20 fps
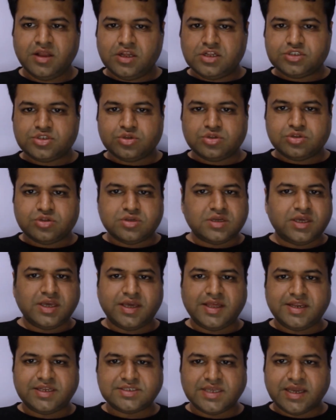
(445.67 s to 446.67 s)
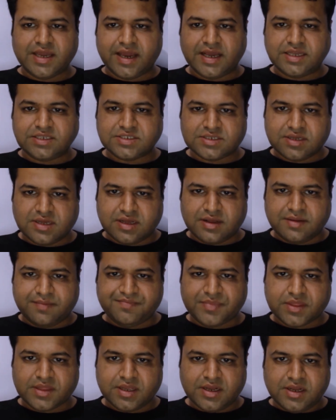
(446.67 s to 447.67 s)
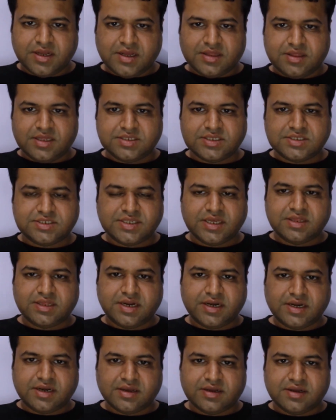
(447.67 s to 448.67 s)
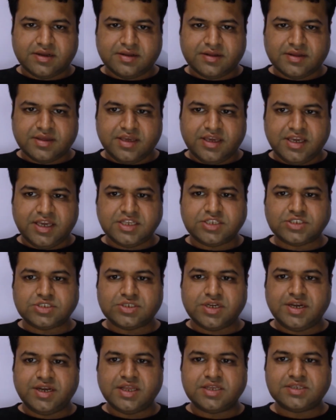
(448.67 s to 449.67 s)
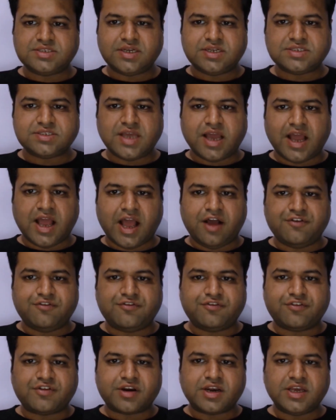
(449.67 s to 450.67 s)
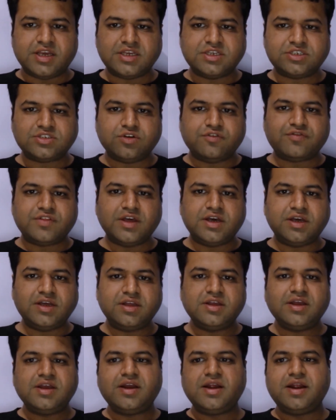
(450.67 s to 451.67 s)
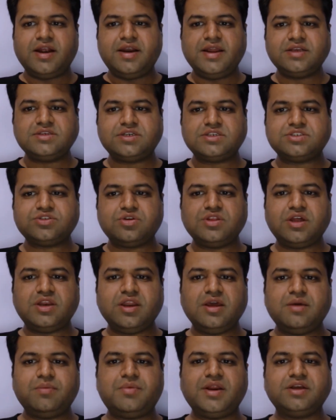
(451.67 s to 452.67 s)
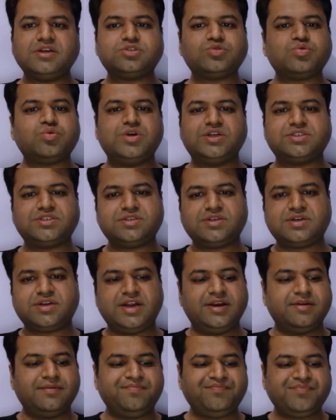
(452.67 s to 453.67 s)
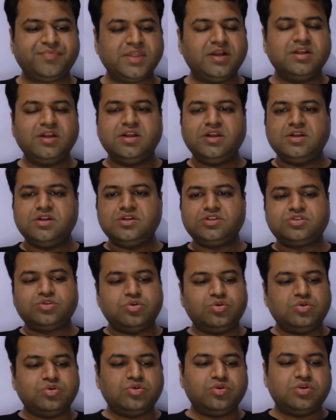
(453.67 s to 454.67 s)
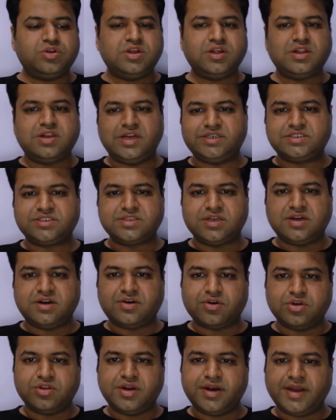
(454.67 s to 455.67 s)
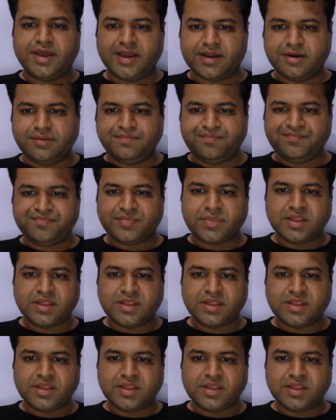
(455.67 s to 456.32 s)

So uh, here is the catch. Um, this is say that uh, each integer is the average of the integers on the neighboring squares, right? So let's uh, draw the diagram